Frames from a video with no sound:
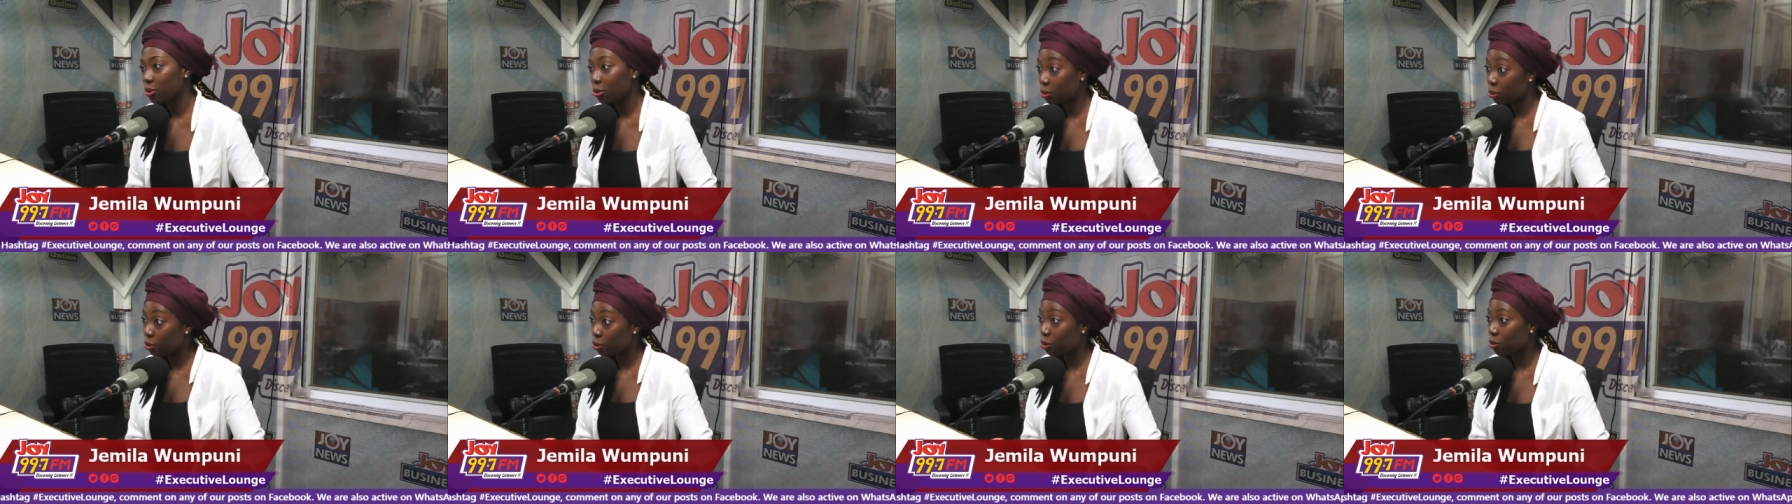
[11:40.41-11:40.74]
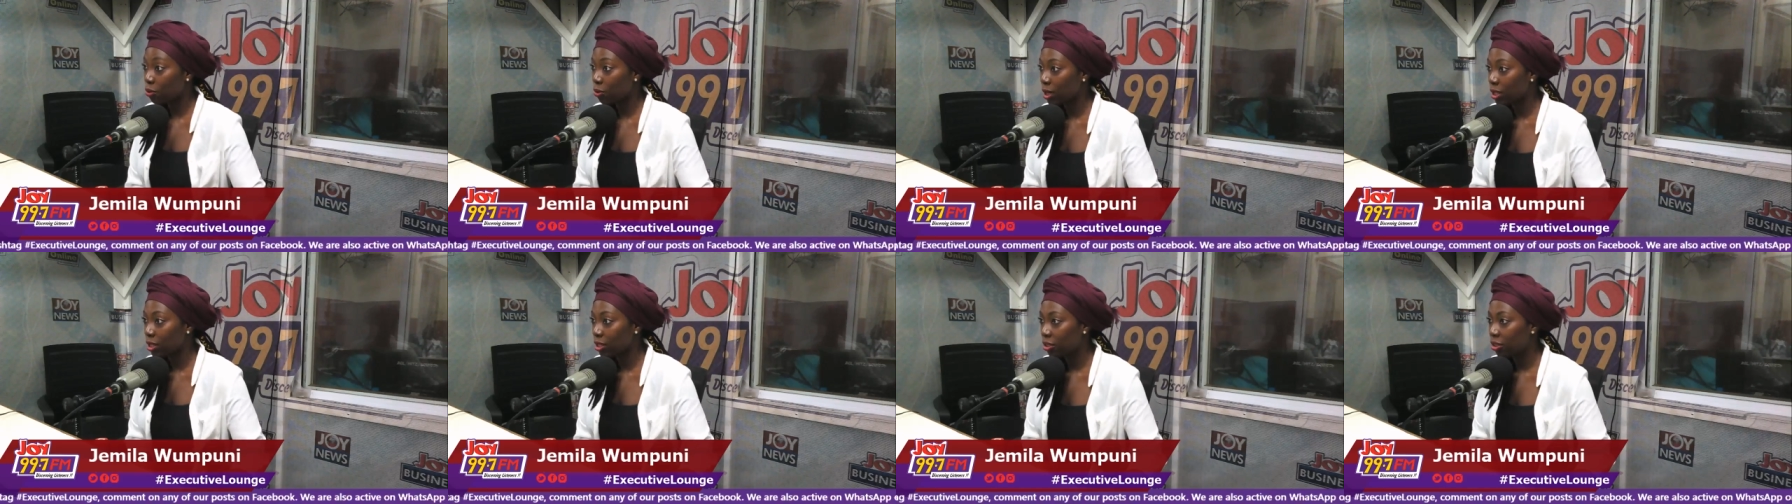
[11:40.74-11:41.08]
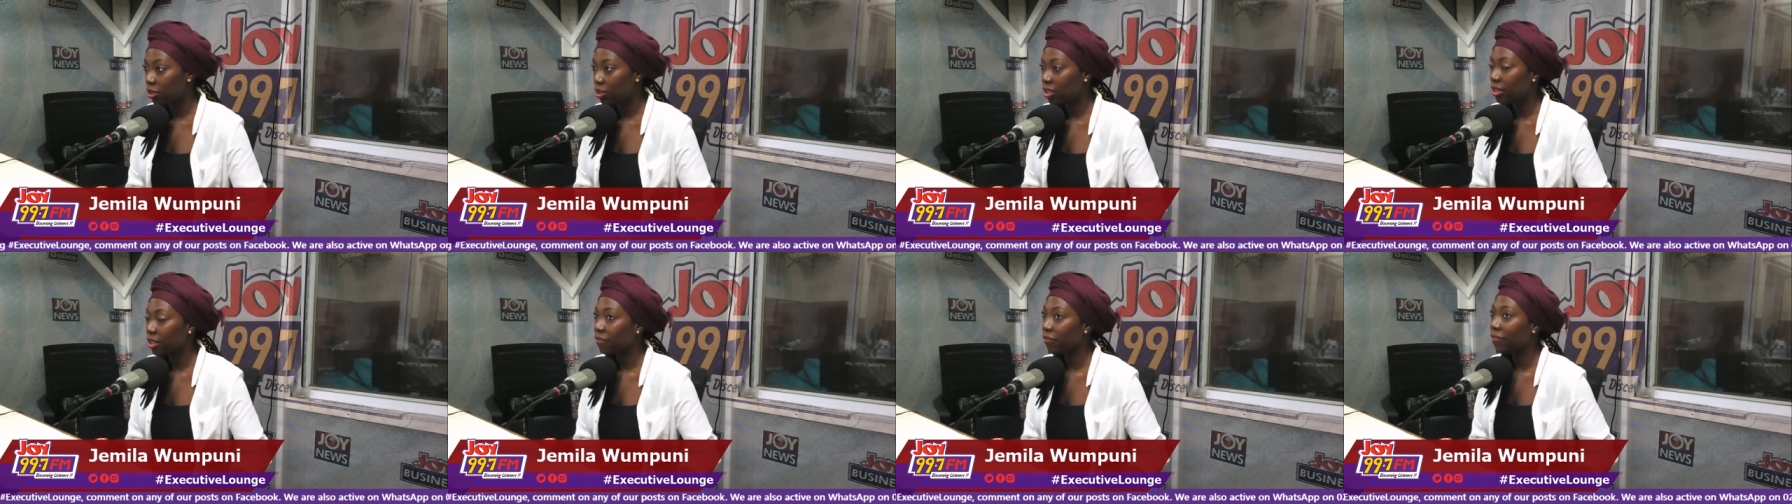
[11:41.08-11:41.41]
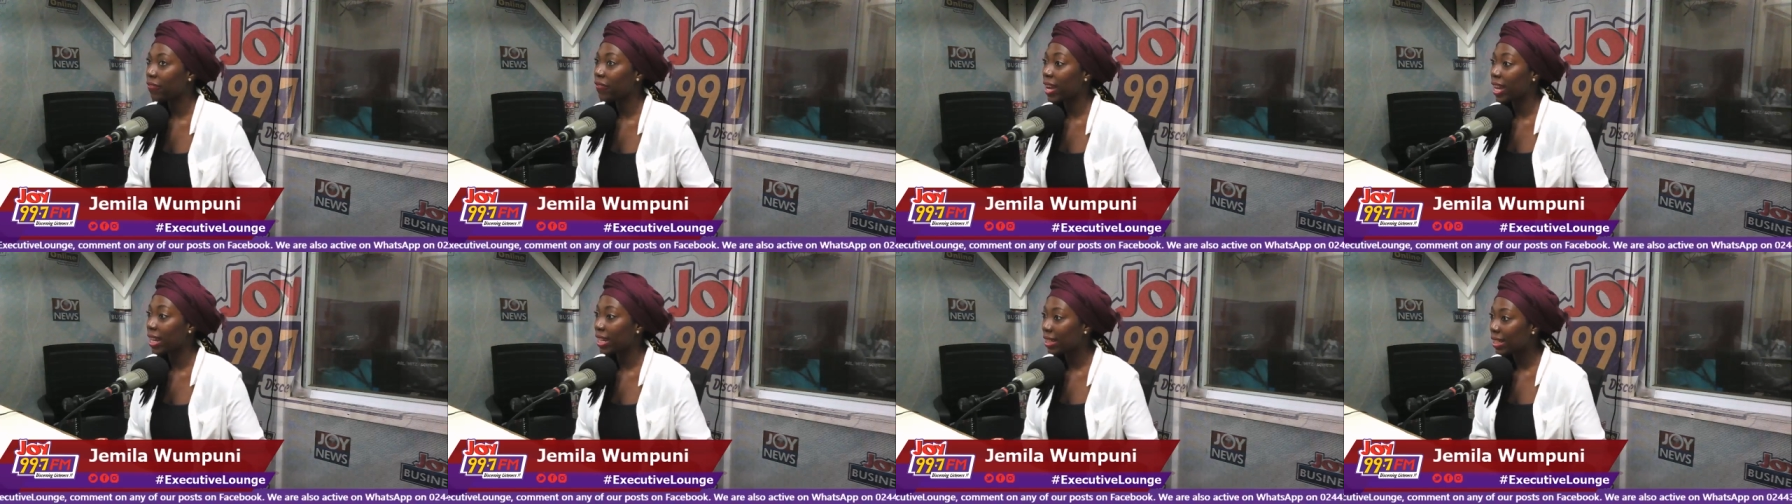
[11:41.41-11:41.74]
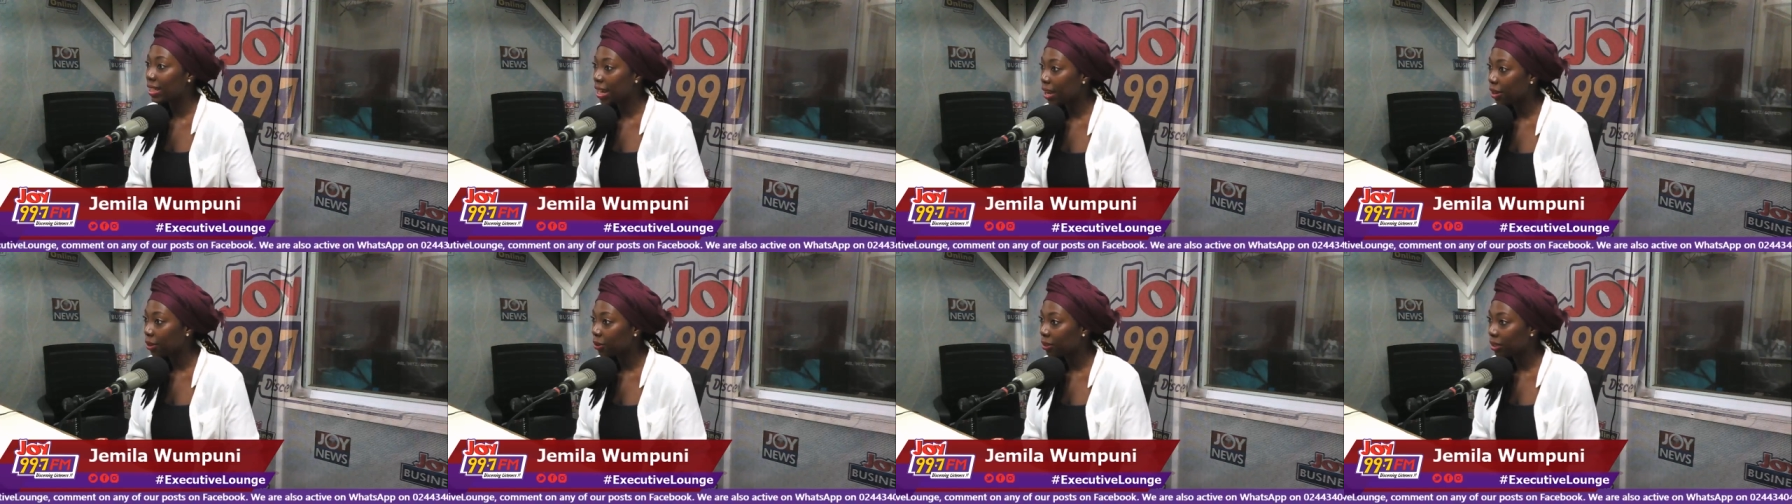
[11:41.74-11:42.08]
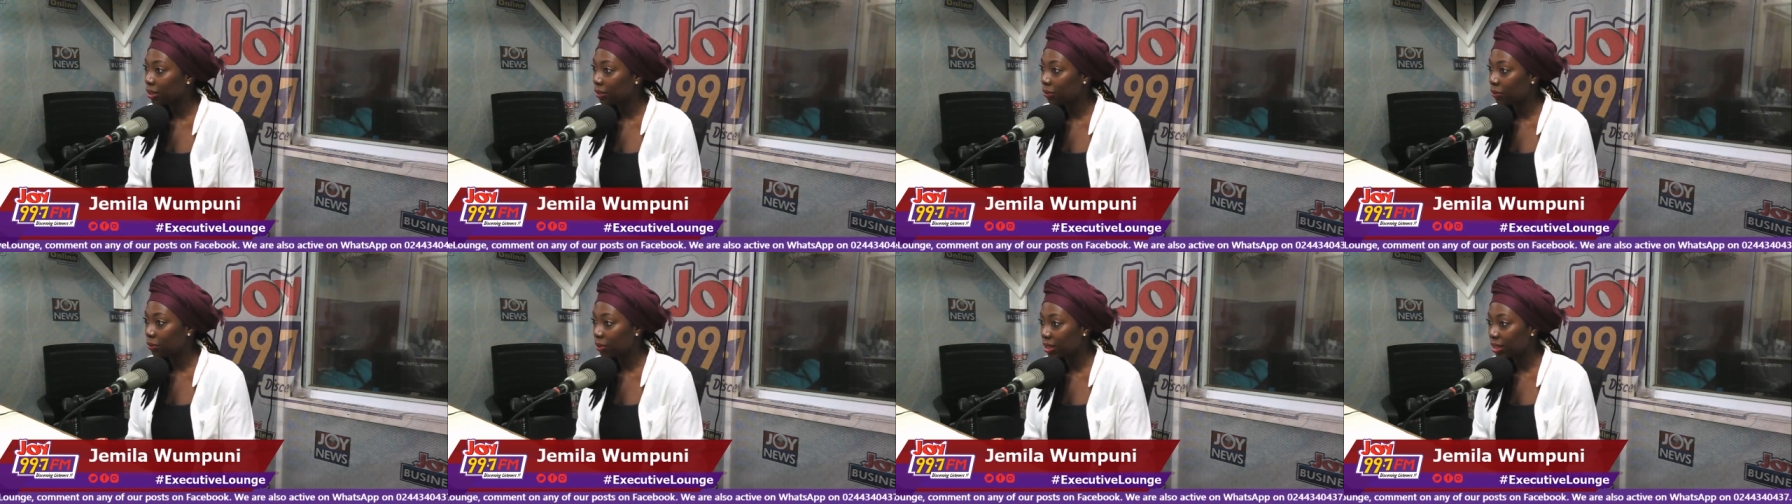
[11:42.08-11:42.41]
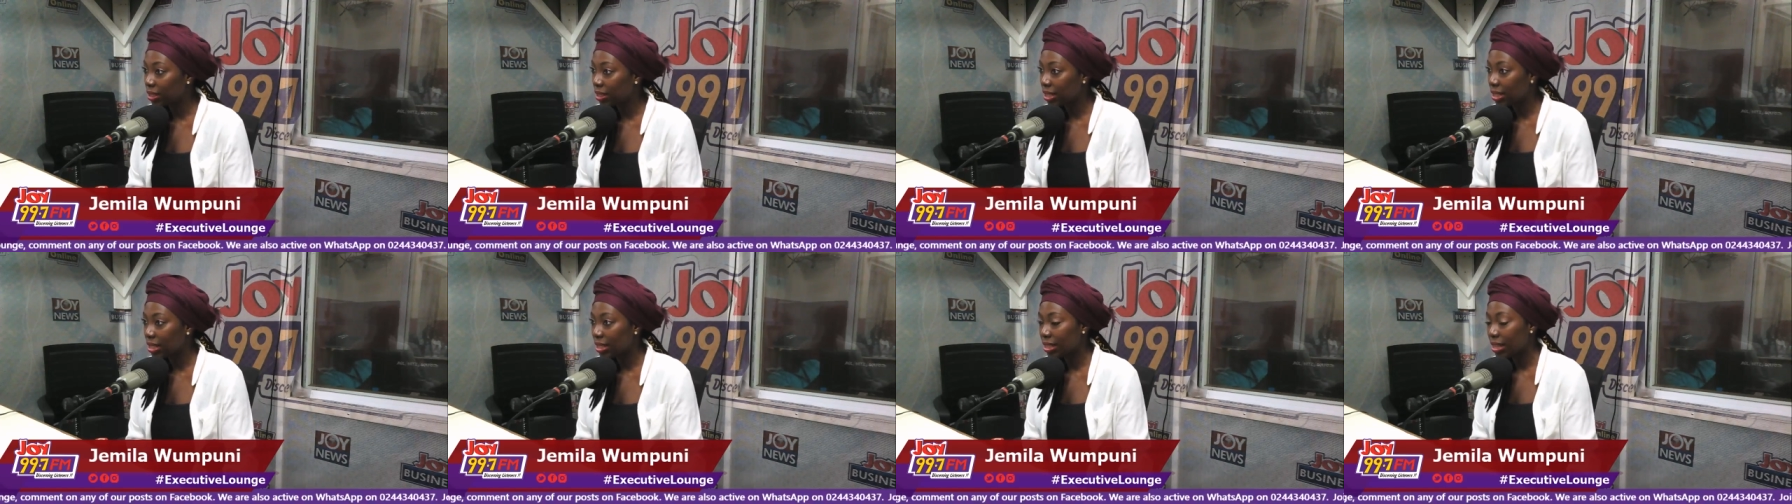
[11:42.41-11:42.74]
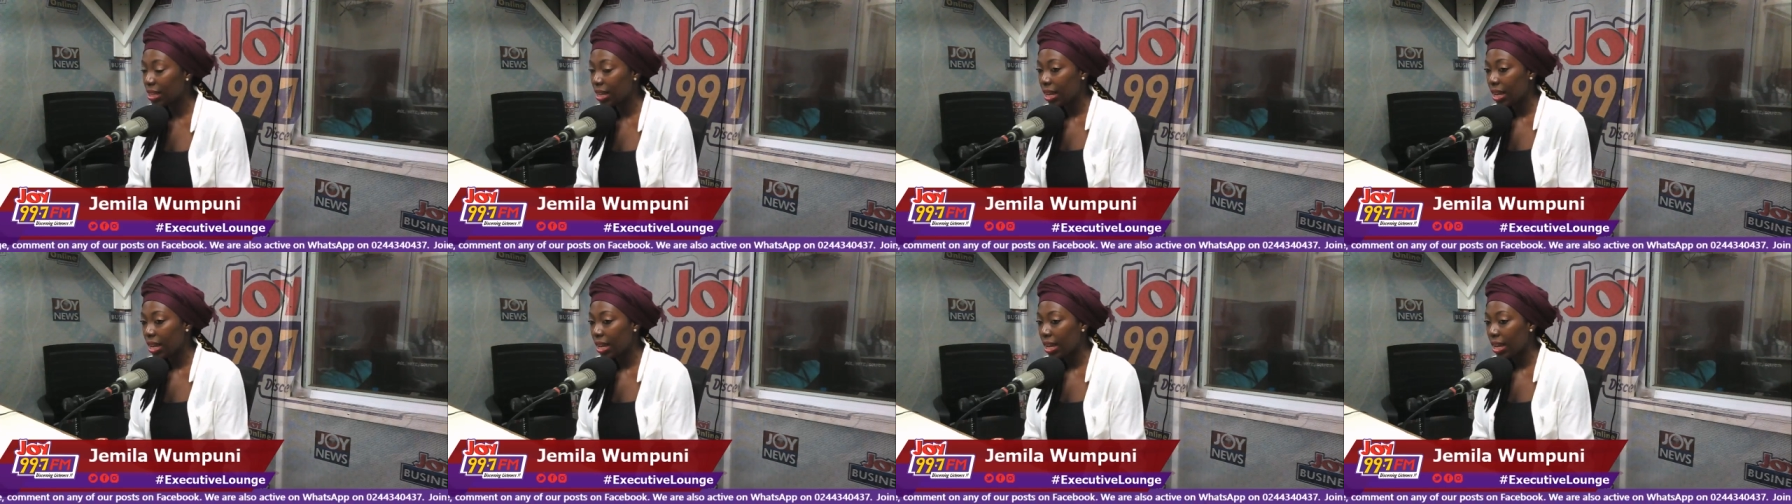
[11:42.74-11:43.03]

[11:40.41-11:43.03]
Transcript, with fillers: to do research and find out different things.